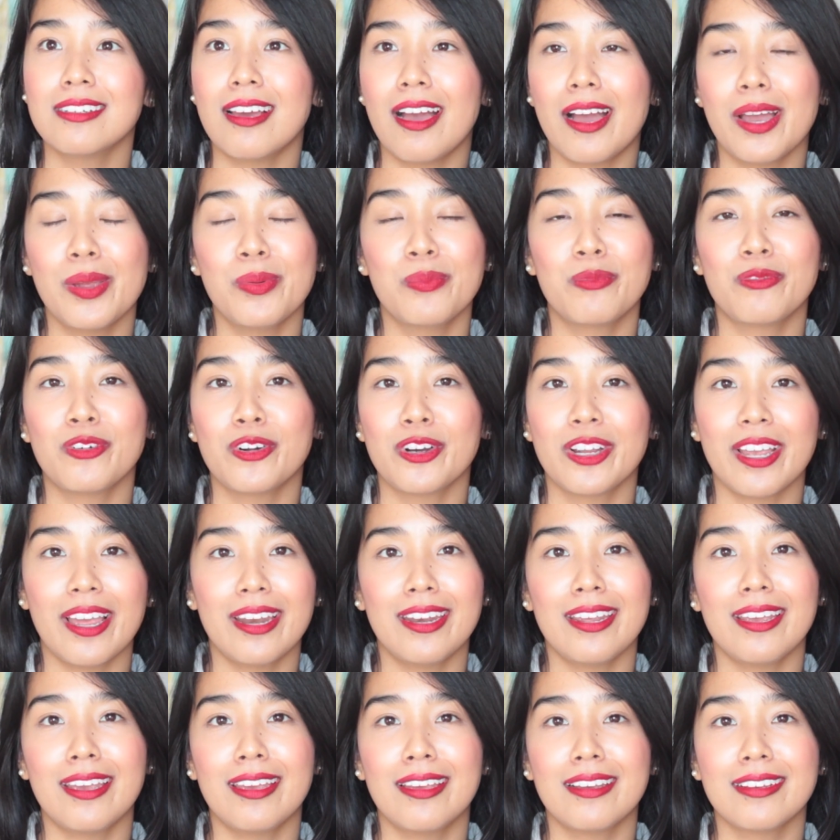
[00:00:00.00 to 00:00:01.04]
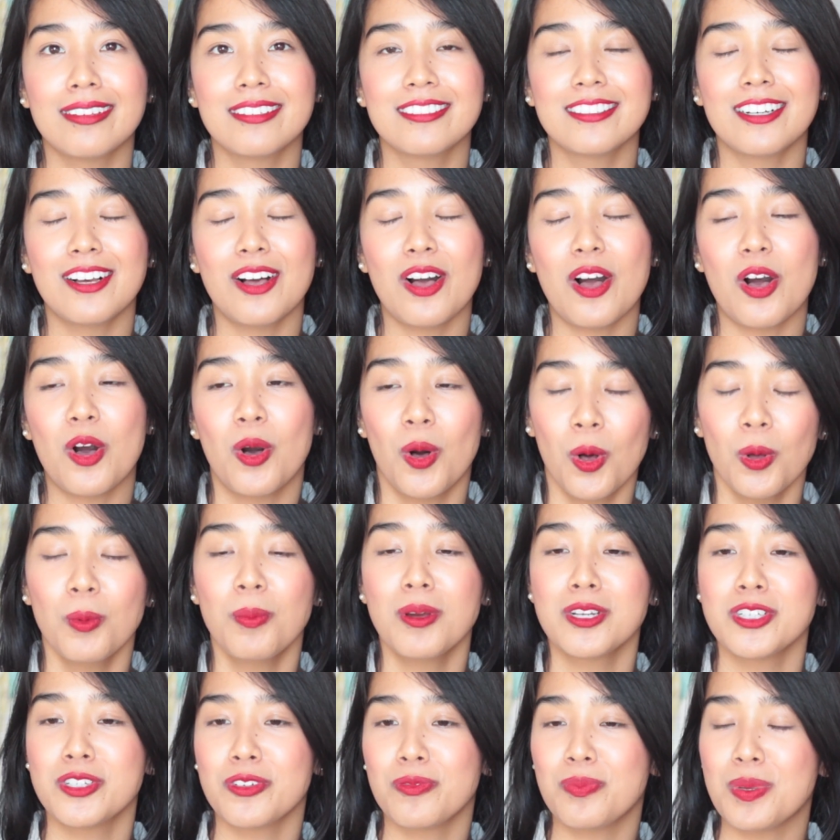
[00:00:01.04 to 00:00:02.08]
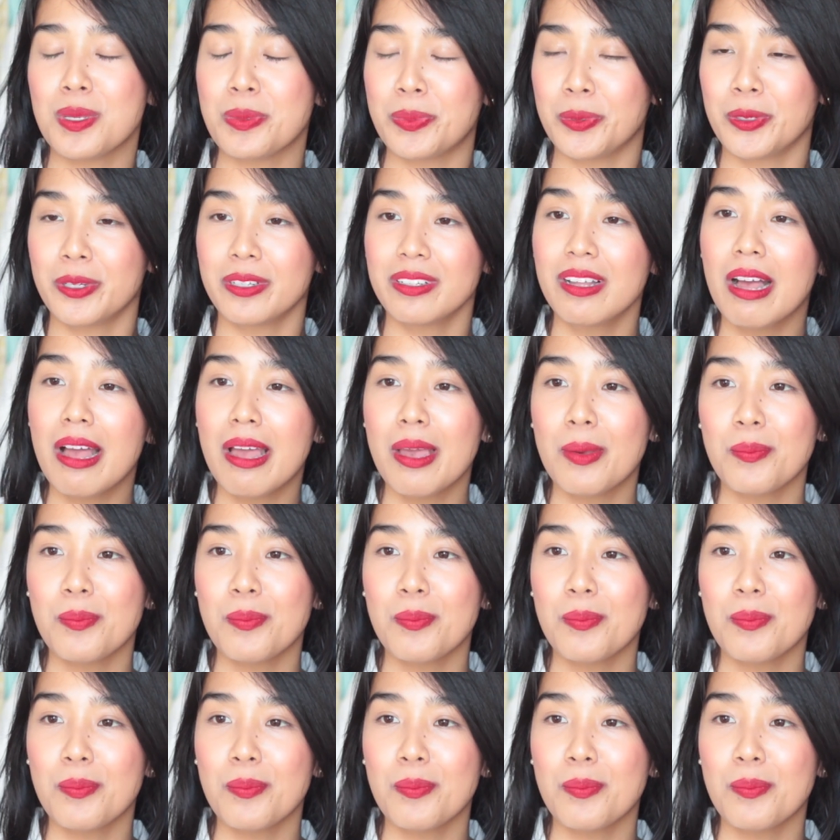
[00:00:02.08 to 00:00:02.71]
I'm forgetting a whole bunch of people